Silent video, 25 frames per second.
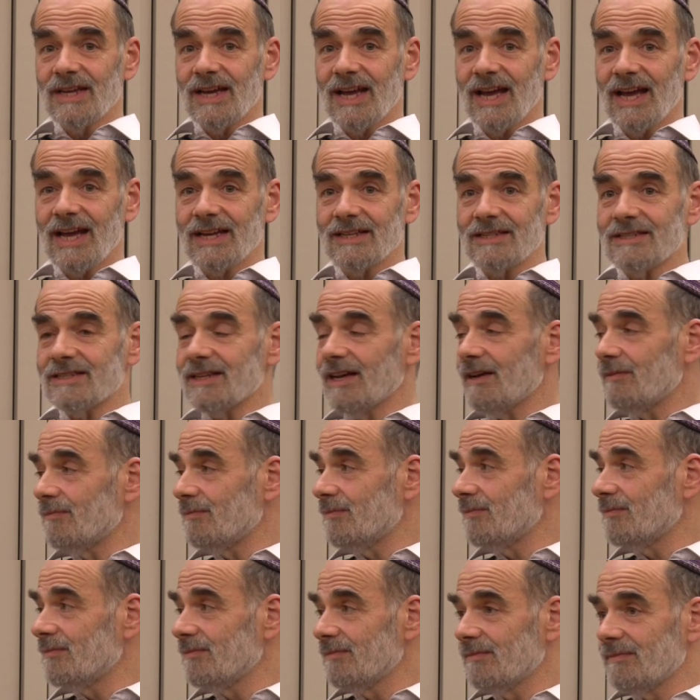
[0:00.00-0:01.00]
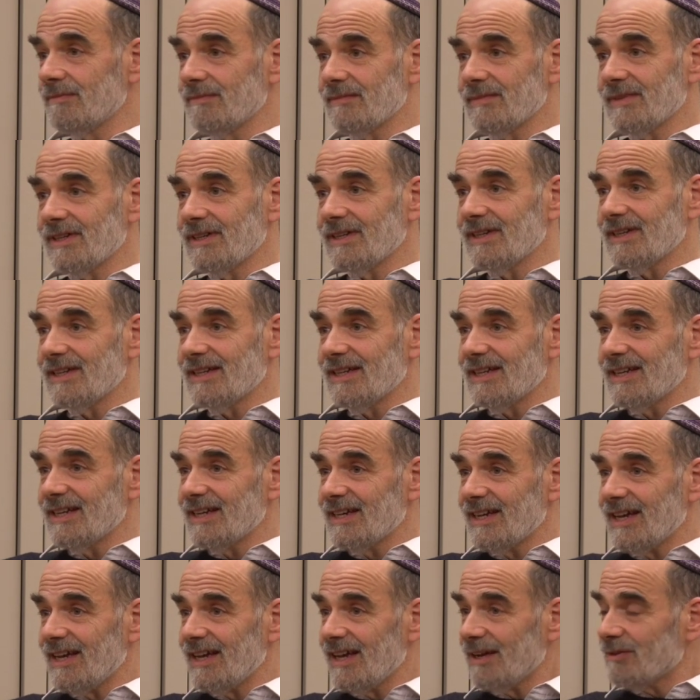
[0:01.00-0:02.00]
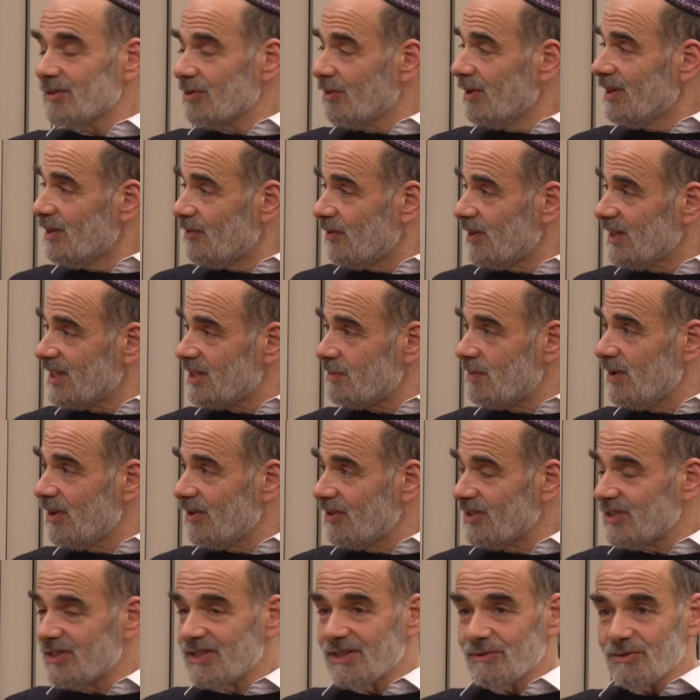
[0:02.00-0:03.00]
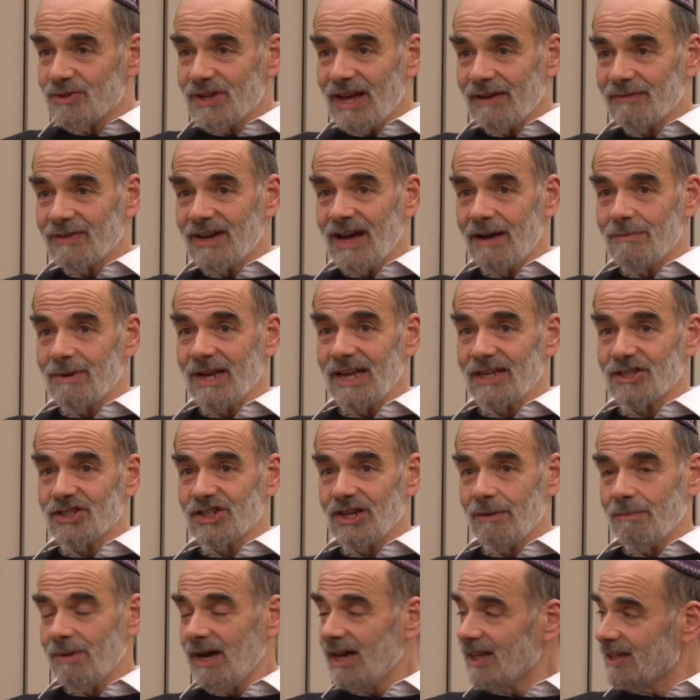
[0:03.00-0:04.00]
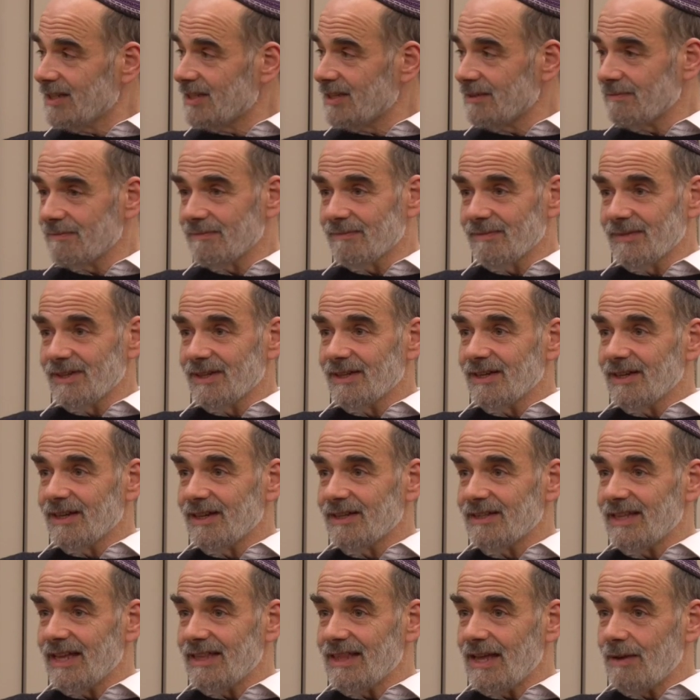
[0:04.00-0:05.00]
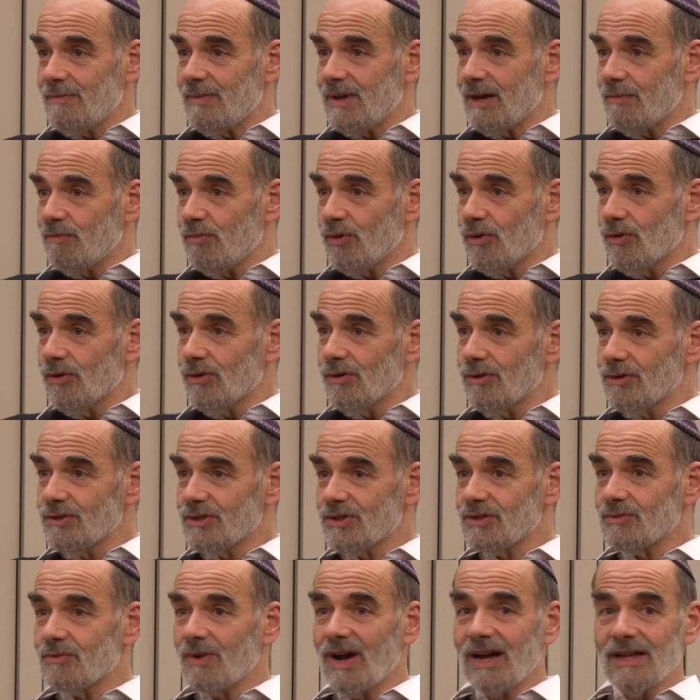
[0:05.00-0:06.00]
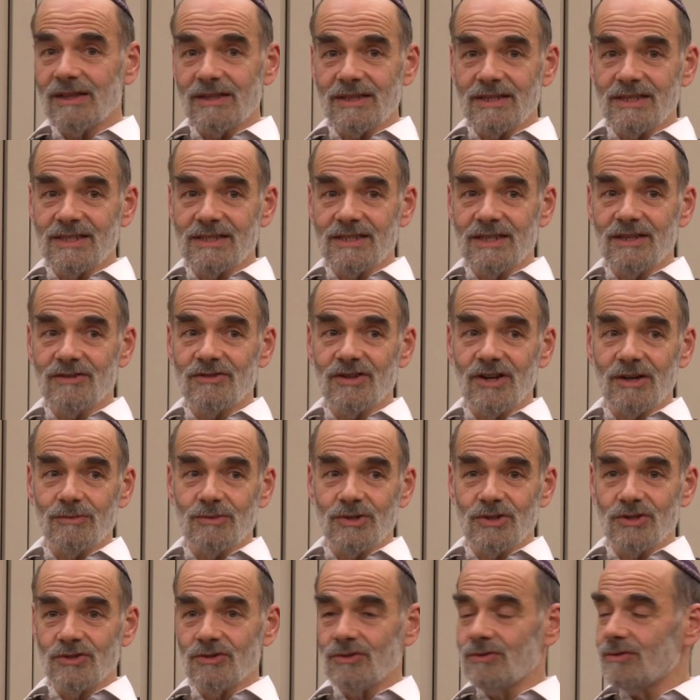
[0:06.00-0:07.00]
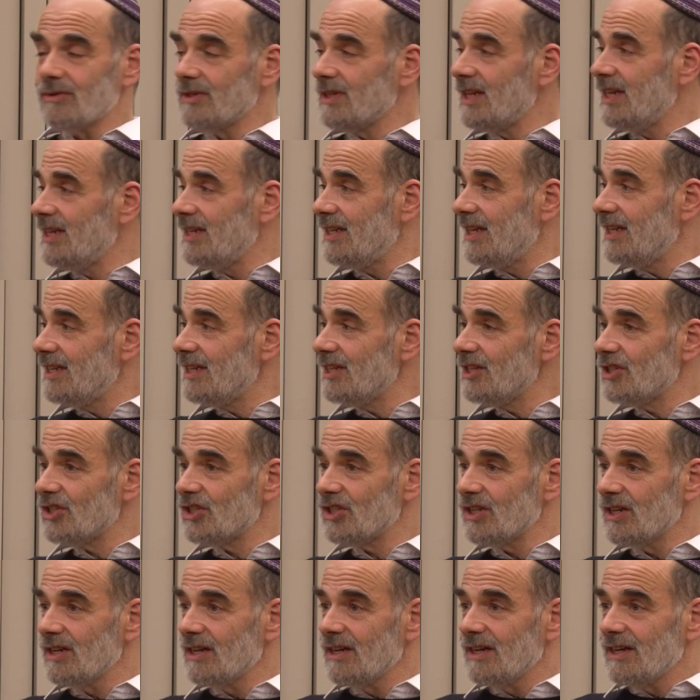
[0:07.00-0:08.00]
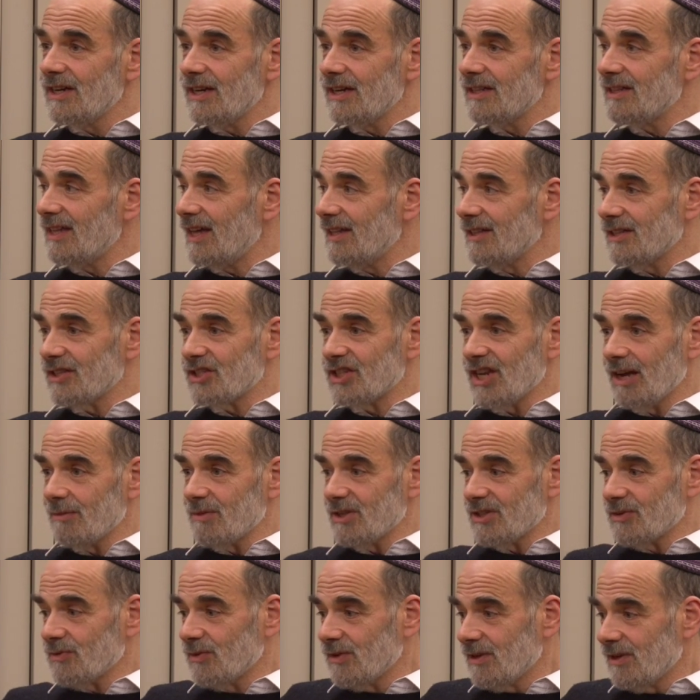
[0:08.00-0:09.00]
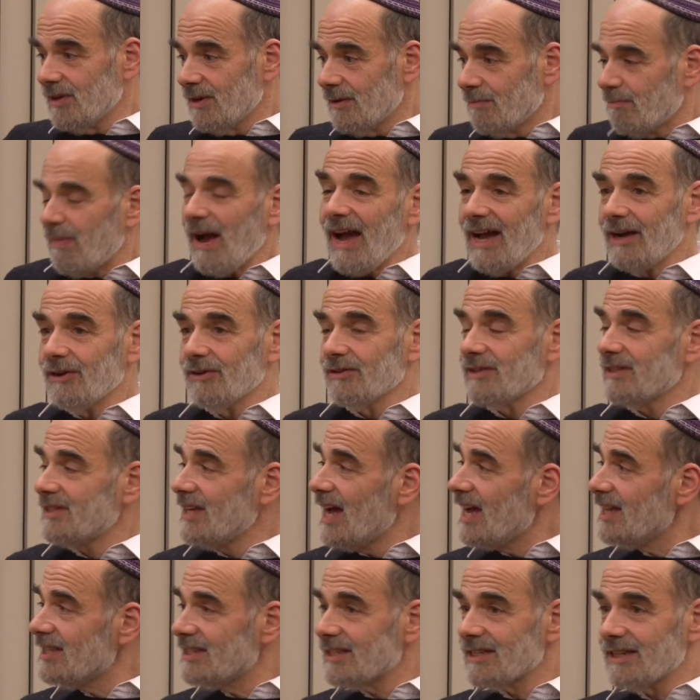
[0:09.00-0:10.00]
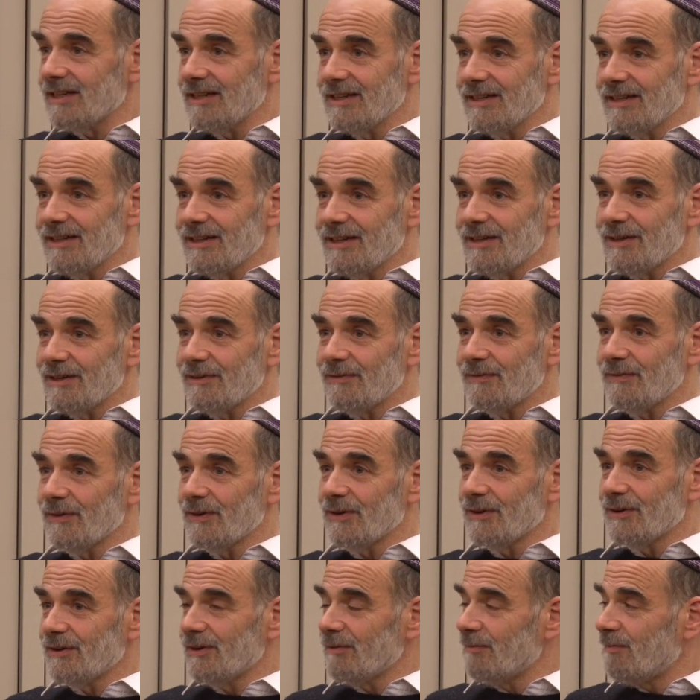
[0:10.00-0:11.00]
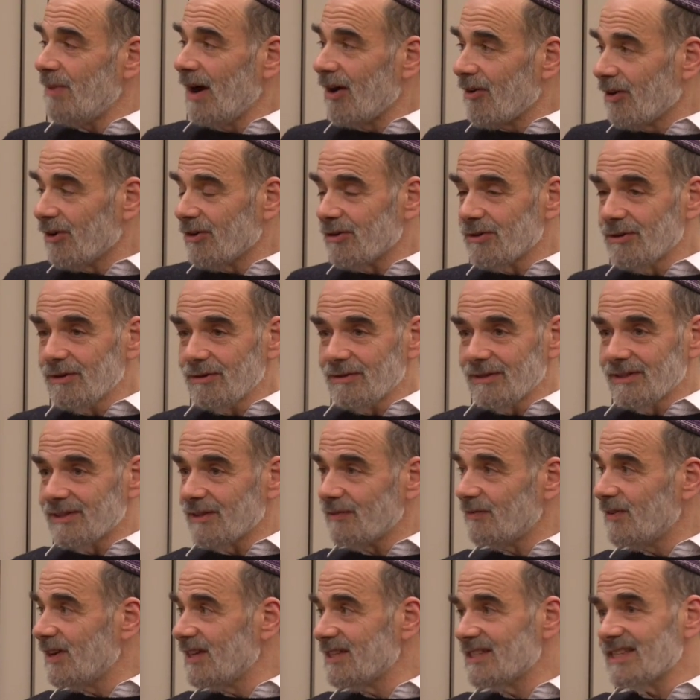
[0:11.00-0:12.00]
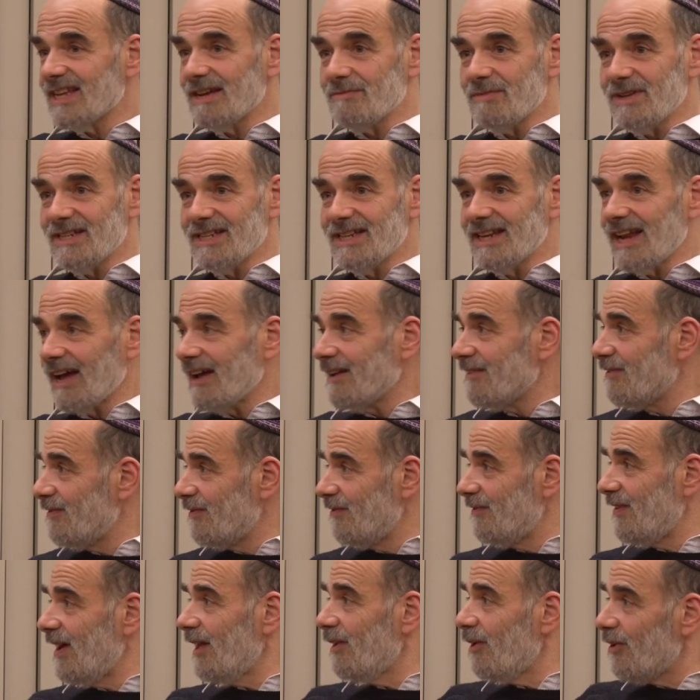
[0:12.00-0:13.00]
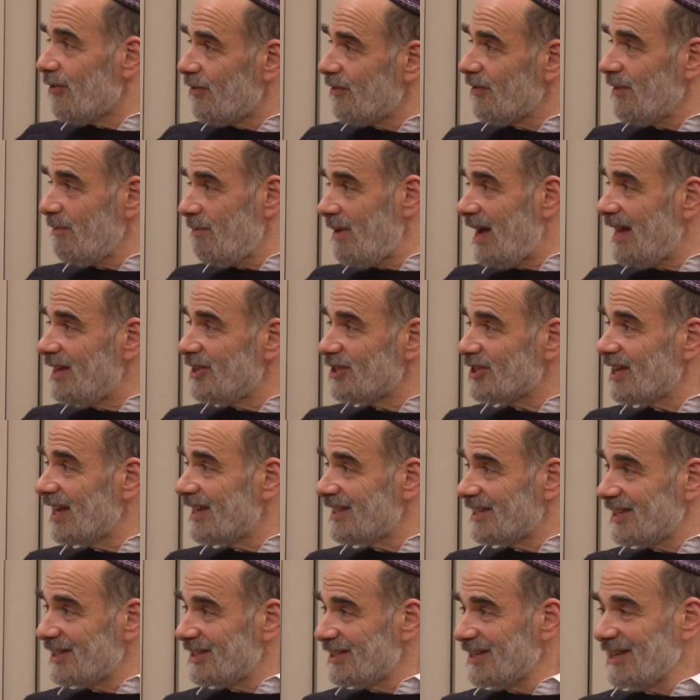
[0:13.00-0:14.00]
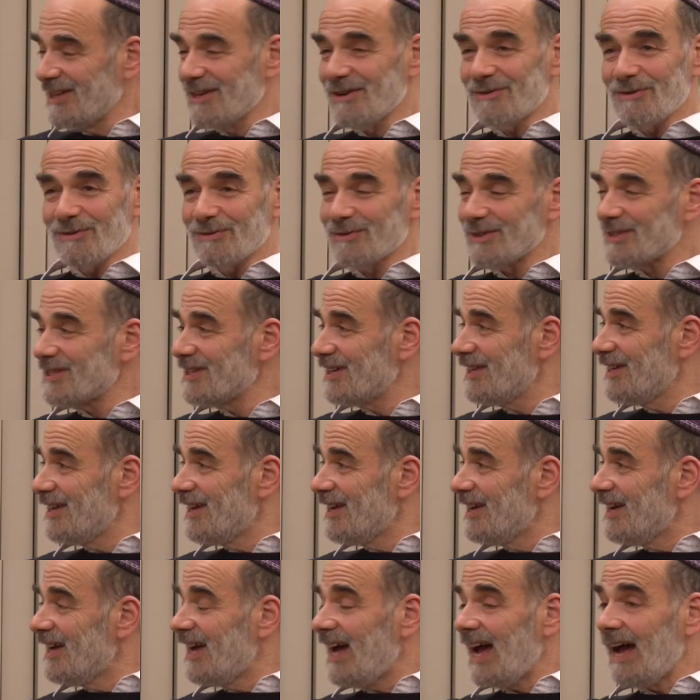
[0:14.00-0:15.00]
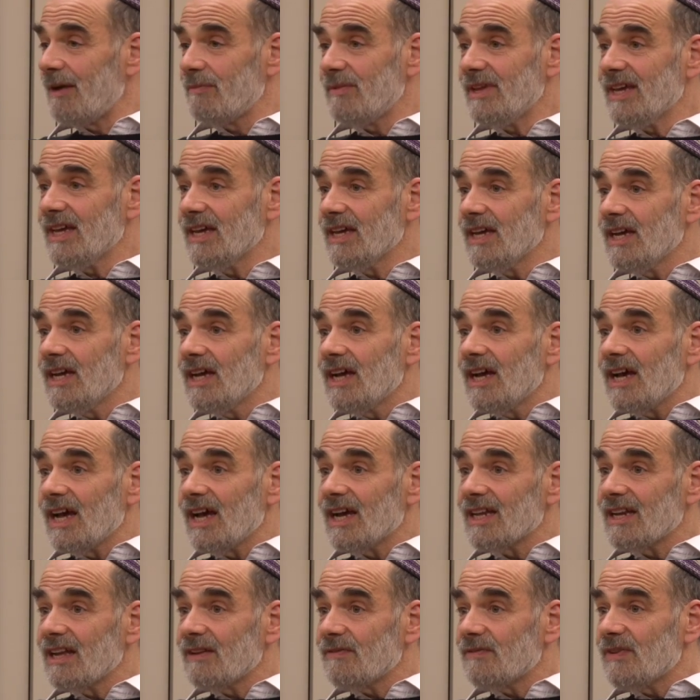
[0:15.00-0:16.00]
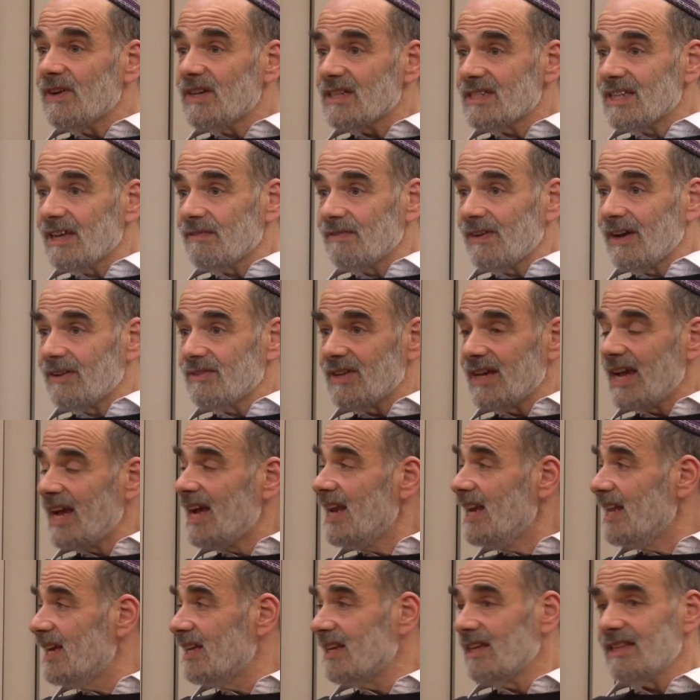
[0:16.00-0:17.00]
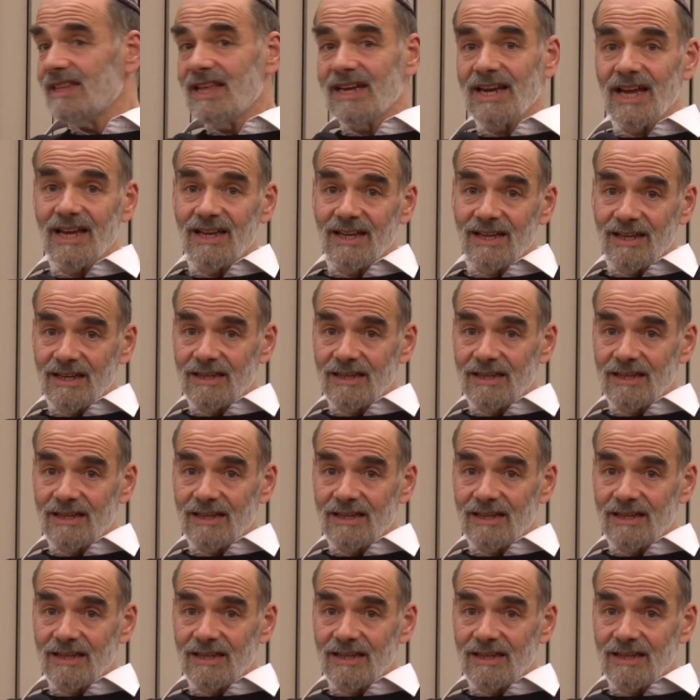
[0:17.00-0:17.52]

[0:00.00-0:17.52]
And it was a wonderful experience. We'd have Kabbalat Shabbat, and then there'd be a pause while the Sidra was taught in Yiddish, and then the Shamas would on the desk for Baruch Hu, and the first time he did, I fell off the bench. I just didn't know what was happening. And at first I found it alien, and then I